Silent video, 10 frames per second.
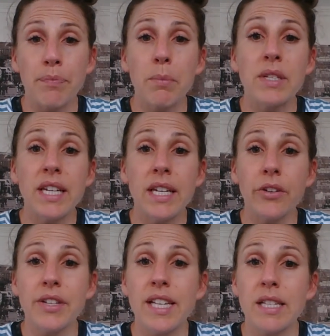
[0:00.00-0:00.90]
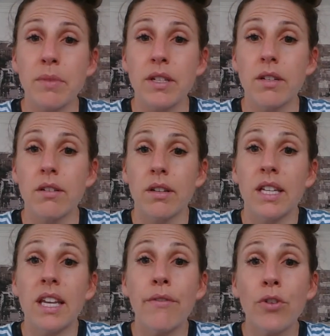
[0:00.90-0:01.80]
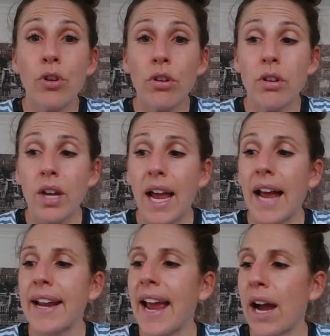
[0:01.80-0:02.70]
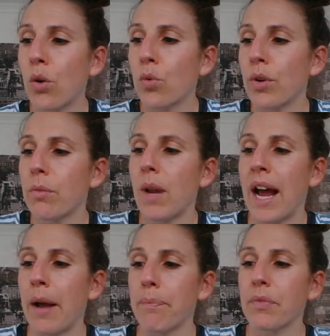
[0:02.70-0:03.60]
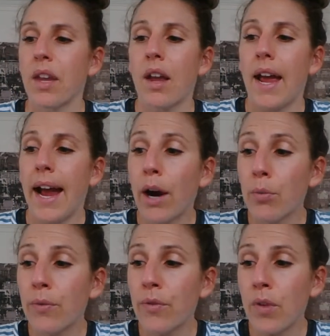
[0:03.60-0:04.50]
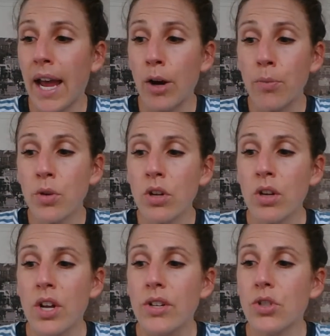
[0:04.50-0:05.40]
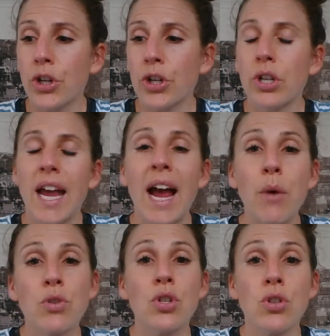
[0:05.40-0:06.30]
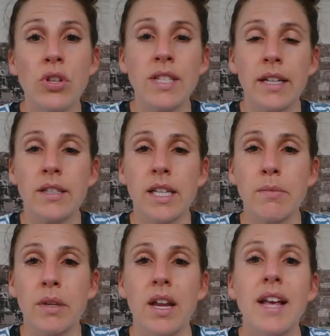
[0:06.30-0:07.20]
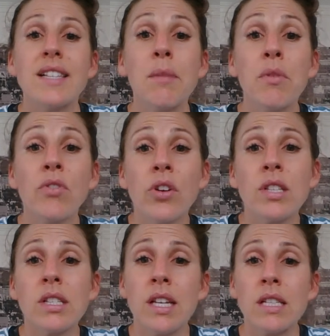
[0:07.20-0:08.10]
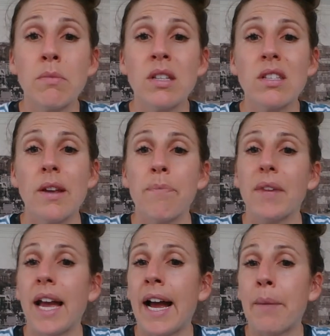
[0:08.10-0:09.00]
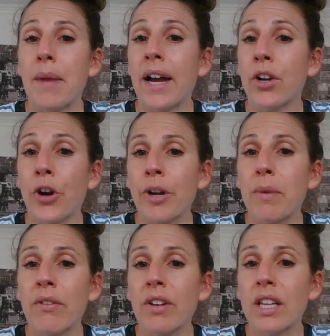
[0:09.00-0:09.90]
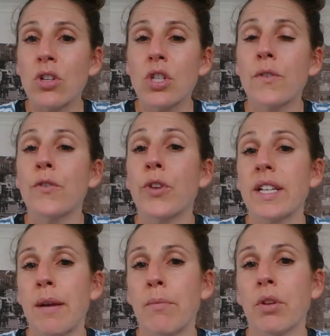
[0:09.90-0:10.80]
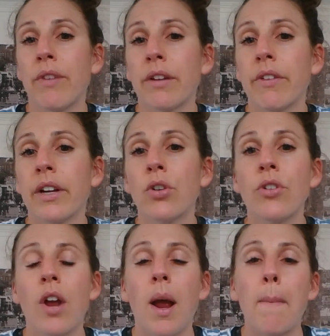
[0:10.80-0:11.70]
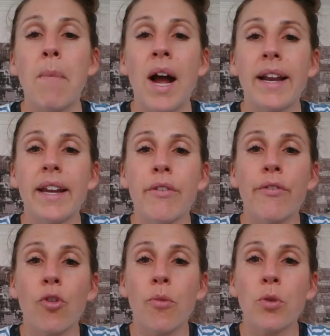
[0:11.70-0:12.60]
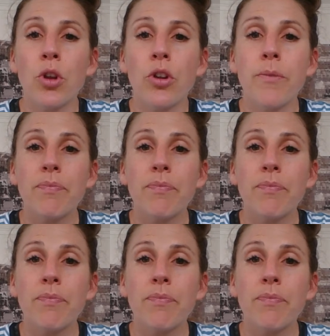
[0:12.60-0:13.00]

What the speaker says: particular assessment give you, and how it would help you. So how would you use that assessment? Some of those assessments are going to be really useful. For example, a running record might inform you